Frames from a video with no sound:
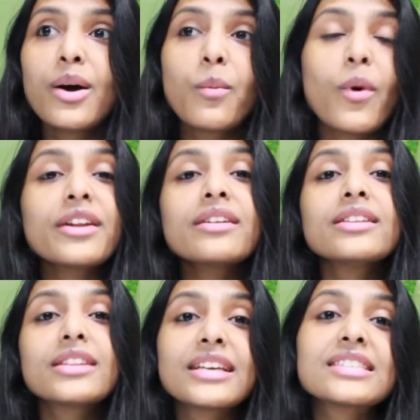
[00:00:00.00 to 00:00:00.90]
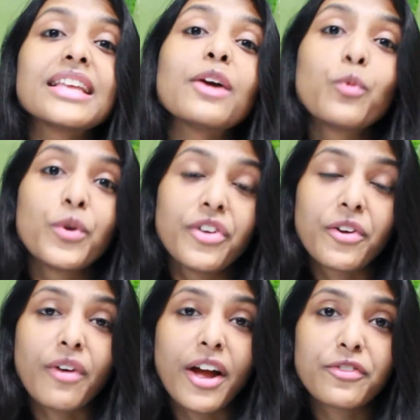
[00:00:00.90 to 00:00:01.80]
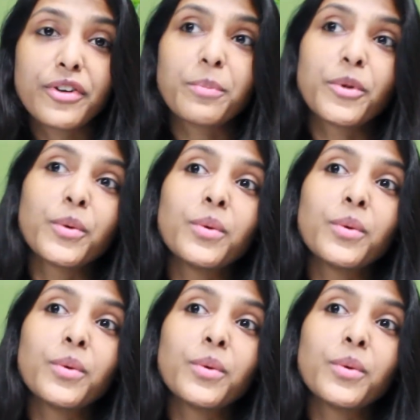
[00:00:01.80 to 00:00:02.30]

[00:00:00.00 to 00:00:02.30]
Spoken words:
what are the things they would require from you,